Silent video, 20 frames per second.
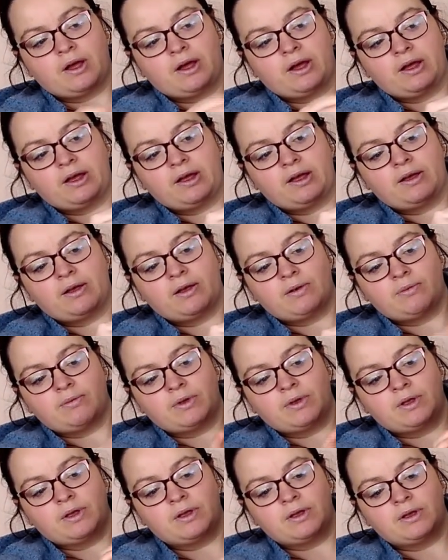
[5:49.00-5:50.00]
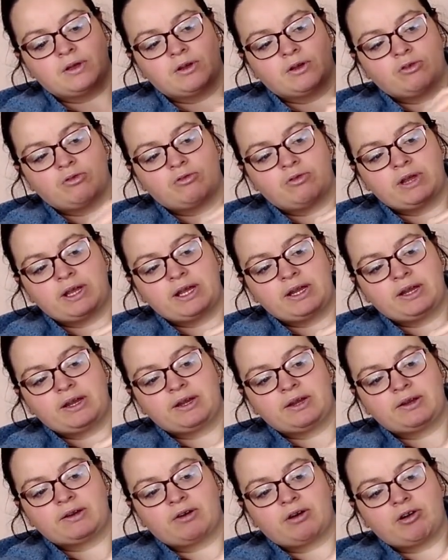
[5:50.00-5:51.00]
um,
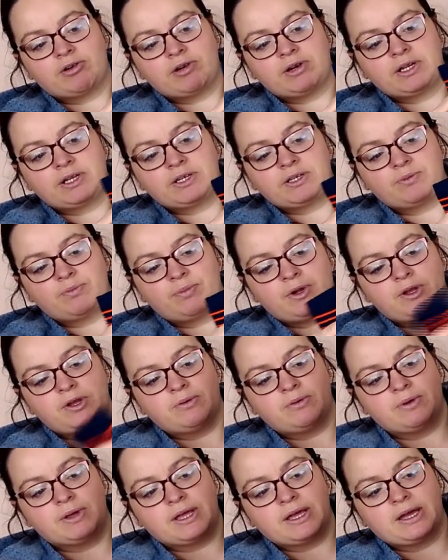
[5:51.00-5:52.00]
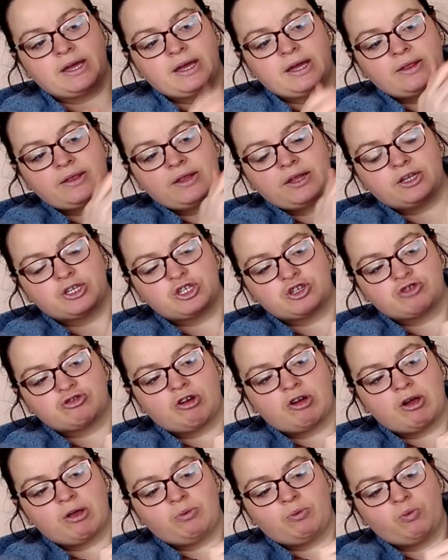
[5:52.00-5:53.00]
green, orange and blue again, and the
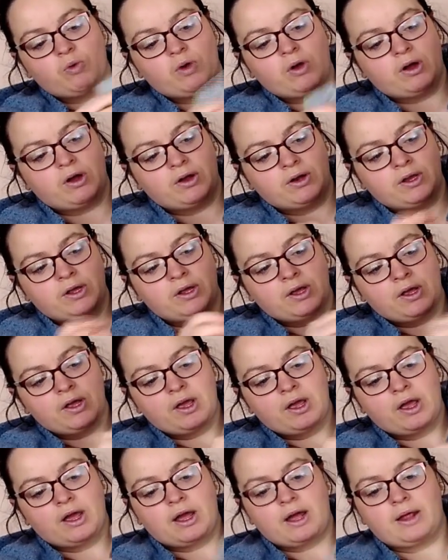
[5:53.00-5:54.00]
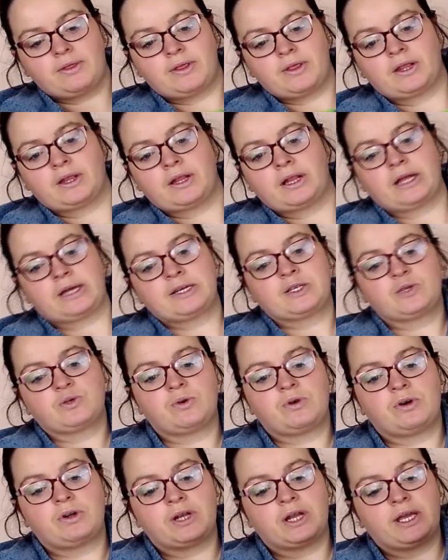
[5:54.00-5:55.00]
stripe one. And then the last
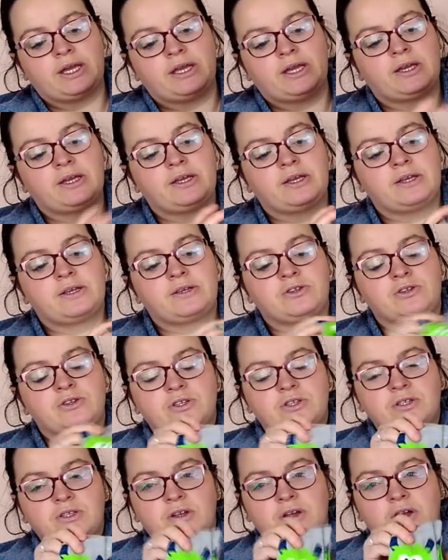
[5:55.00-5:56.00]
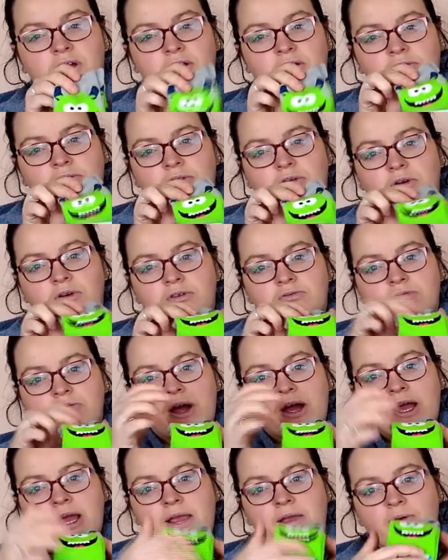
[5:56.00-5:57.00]
one is just a
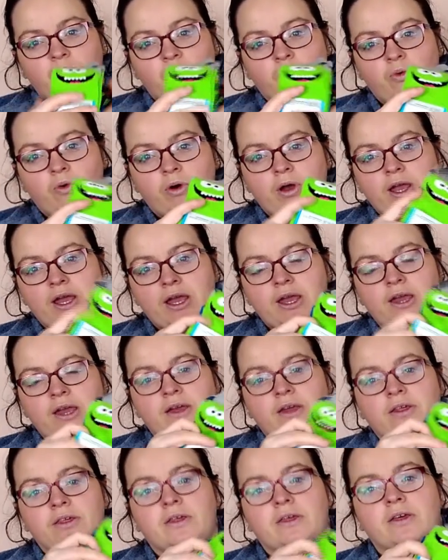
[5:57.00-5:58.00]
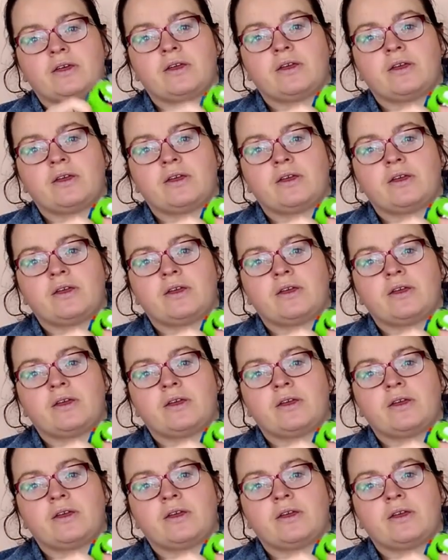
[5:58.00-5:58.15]
grey with